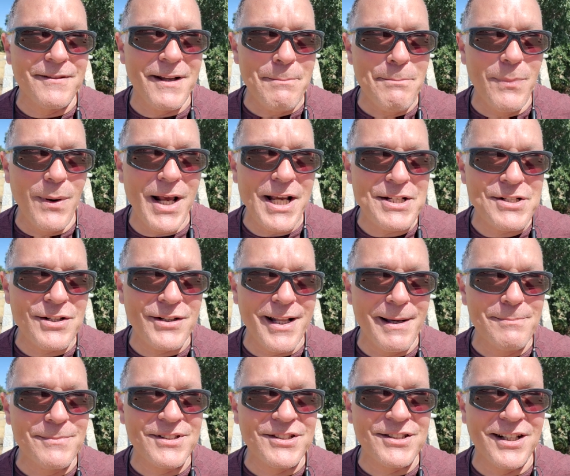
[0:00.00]
they bleach
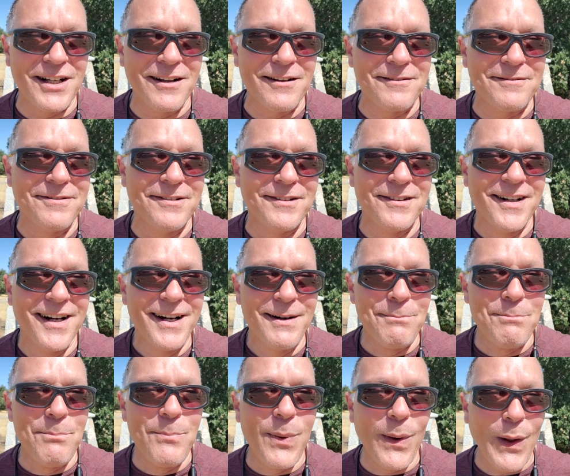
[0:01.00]
themselves
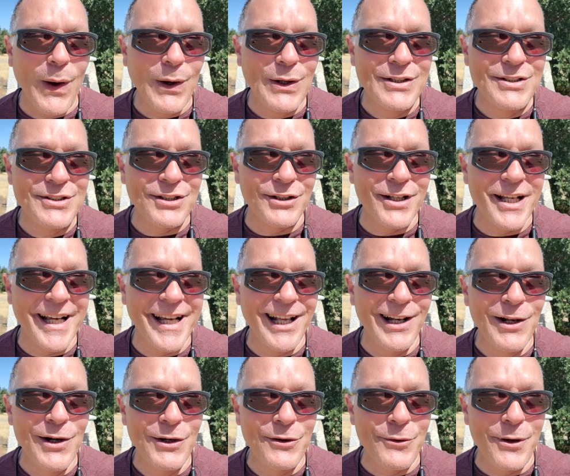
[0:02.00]
blonde so they can
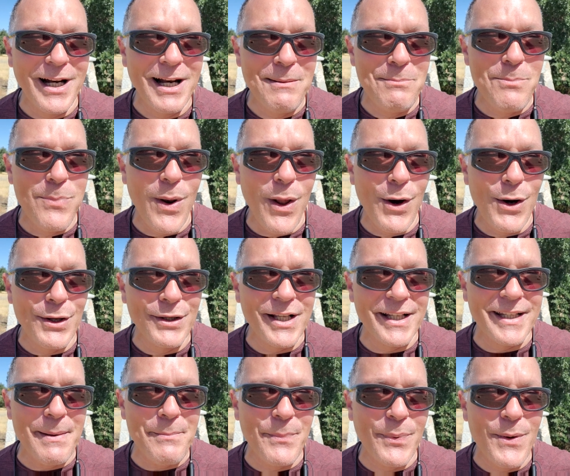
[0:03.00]
look really blonde
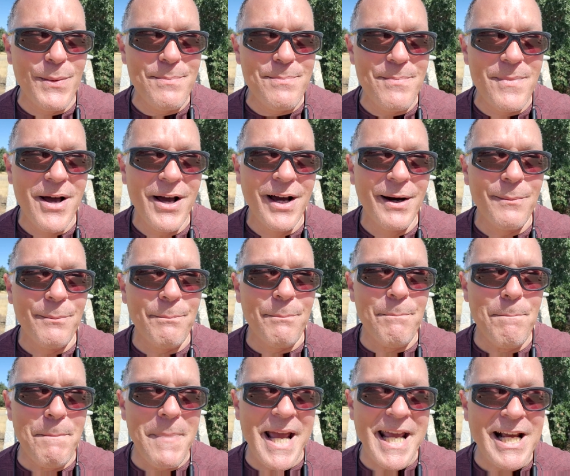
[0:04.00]
and they put
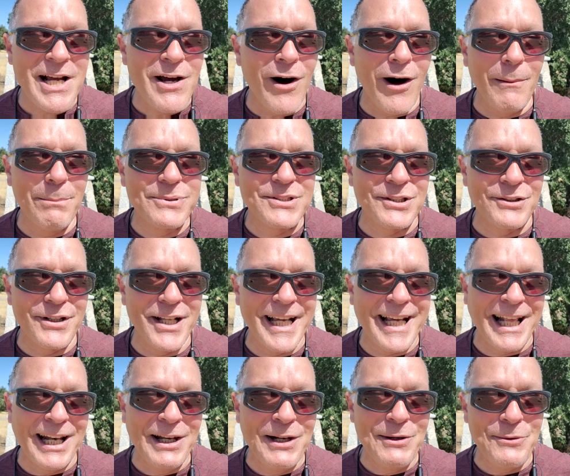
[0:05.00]
makeup so they
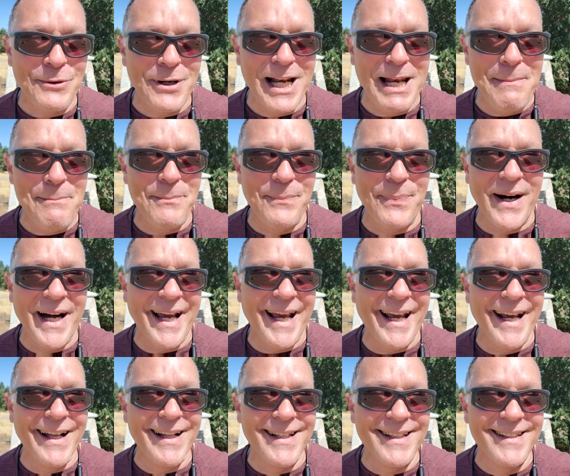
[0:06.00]
can look really
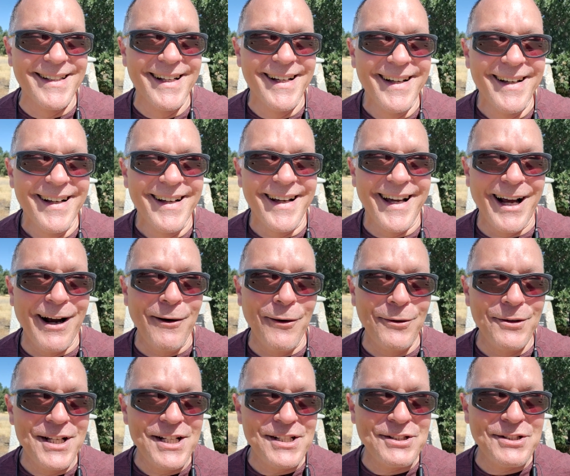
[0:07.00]
pale and all
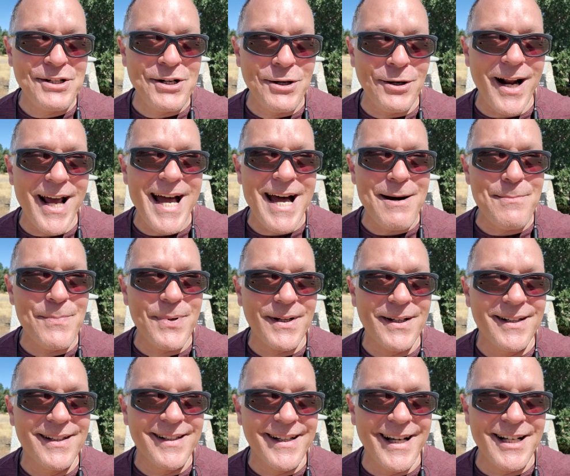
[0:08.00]
this crap.
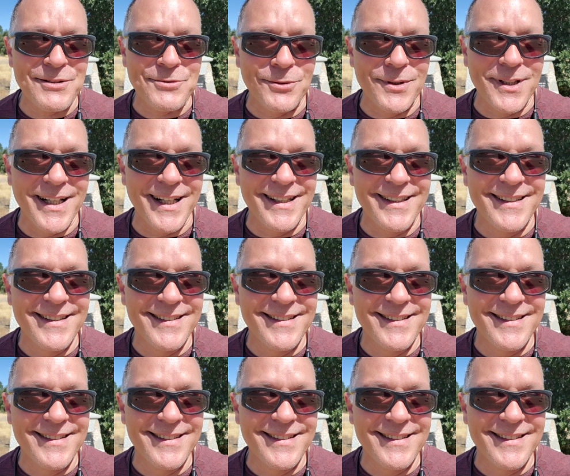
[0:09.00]
Guess what?